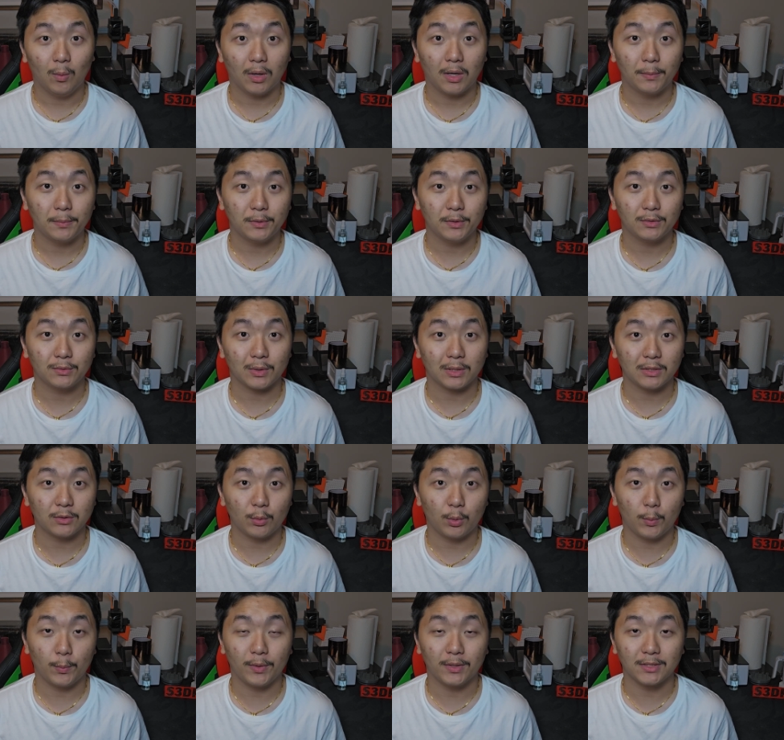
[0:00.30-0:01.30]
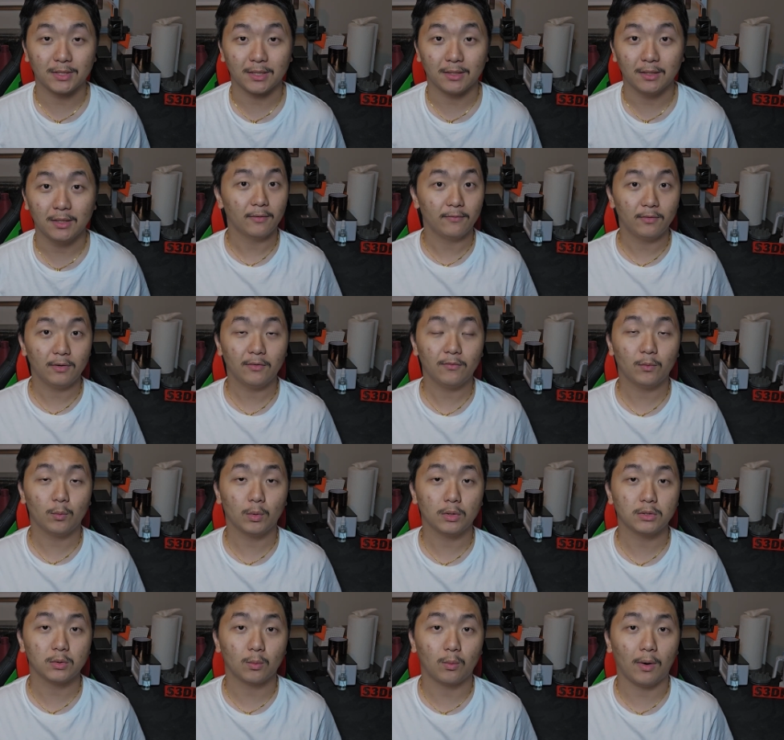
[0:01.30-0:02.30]
welcome to Scratch three D Printing. Have you ever
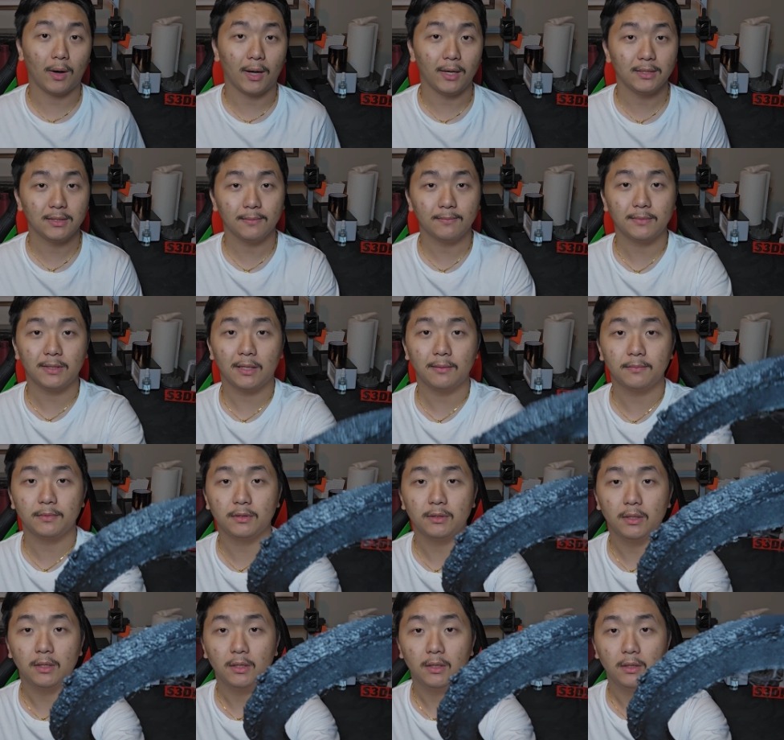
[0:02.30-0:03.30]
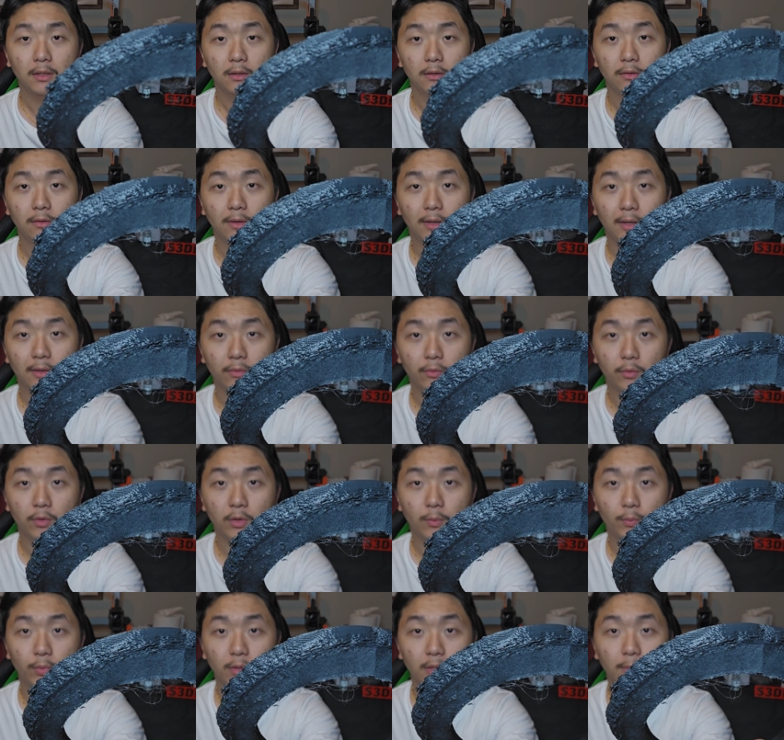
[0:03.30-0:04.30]
wondered why sometimes you get three
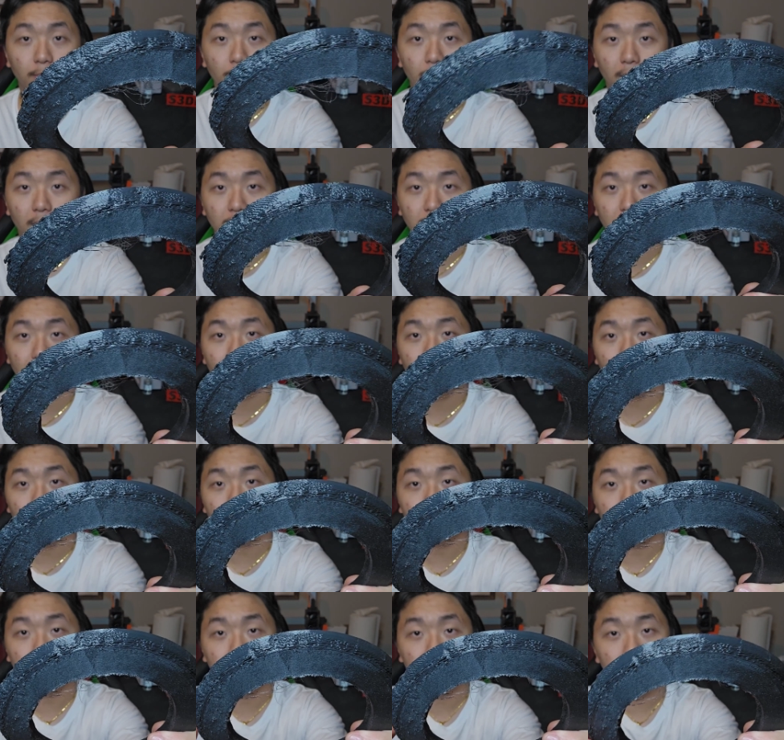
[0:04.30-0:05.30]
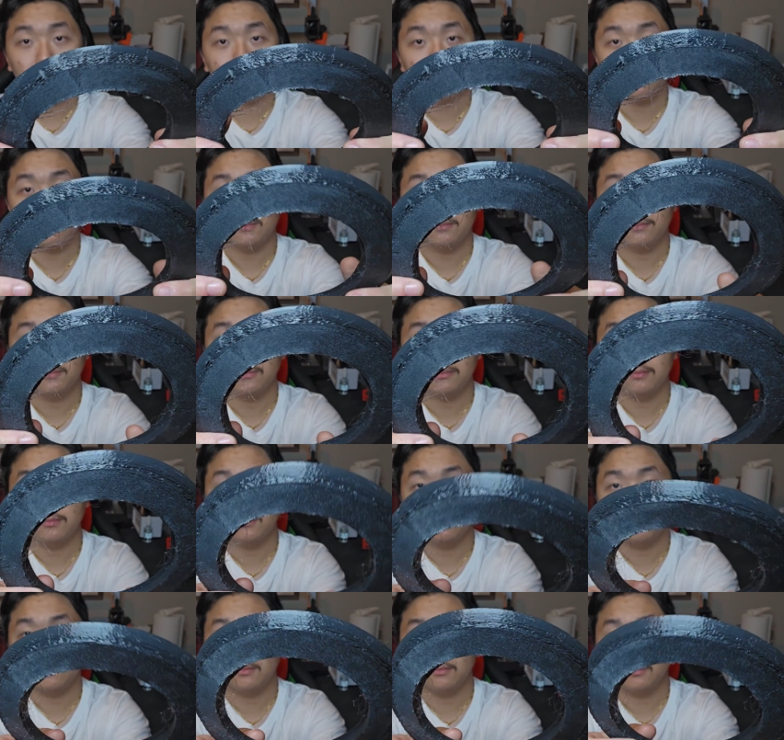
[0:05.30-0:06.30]
D printed parts like this?
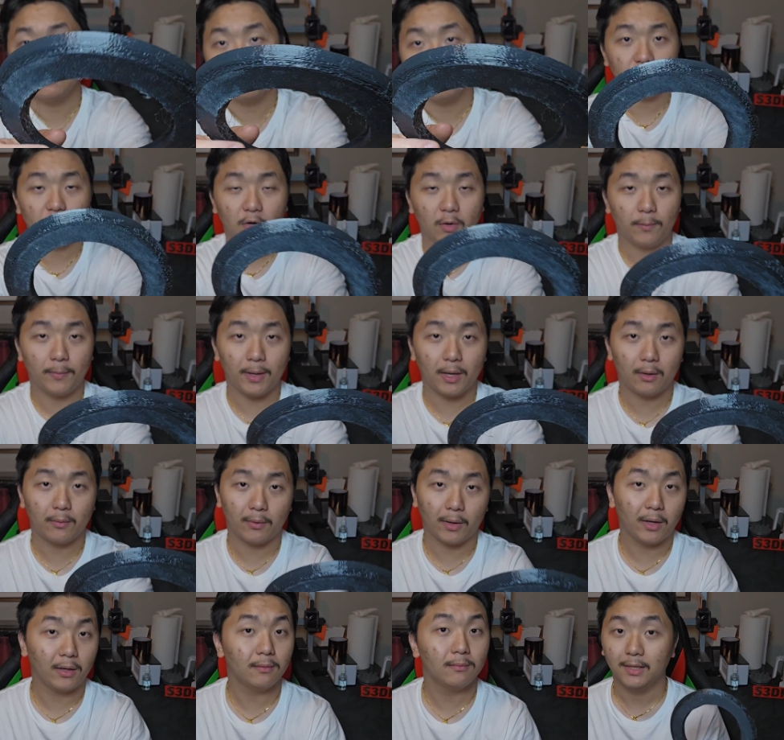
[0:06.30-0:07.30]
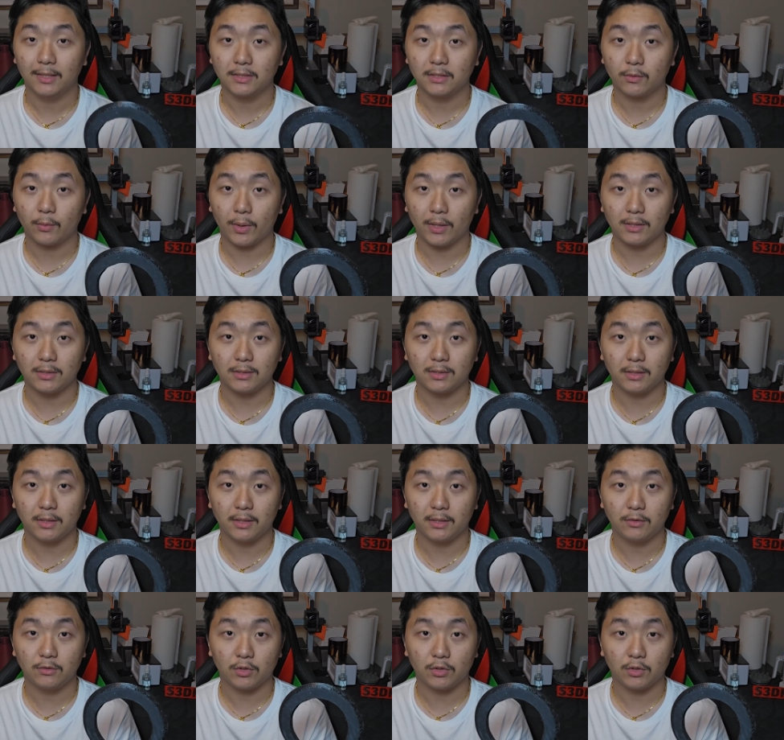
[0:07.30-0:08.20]
They're bad, right? Let's scratch today's